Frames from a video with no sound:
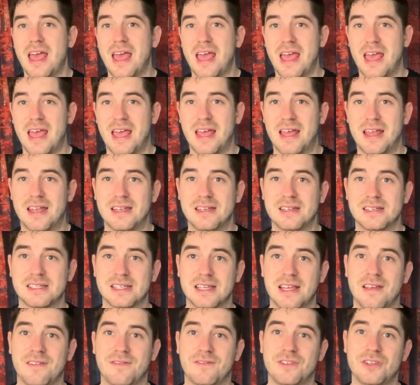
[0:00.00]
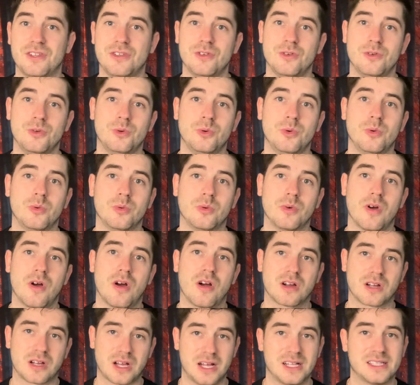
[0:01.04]
And if you
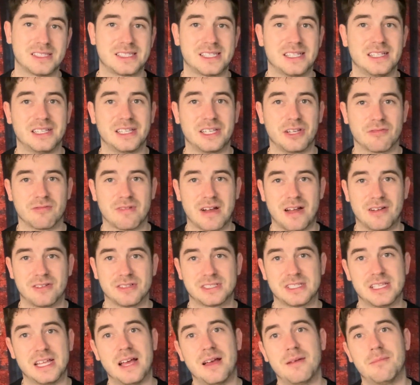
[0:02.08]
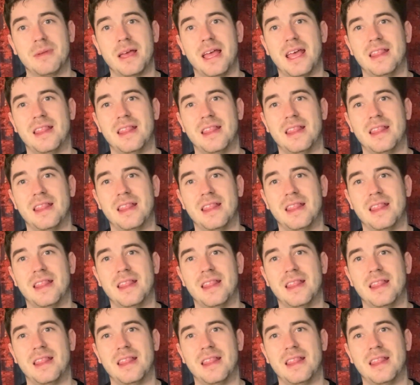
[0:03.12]
are constantly around them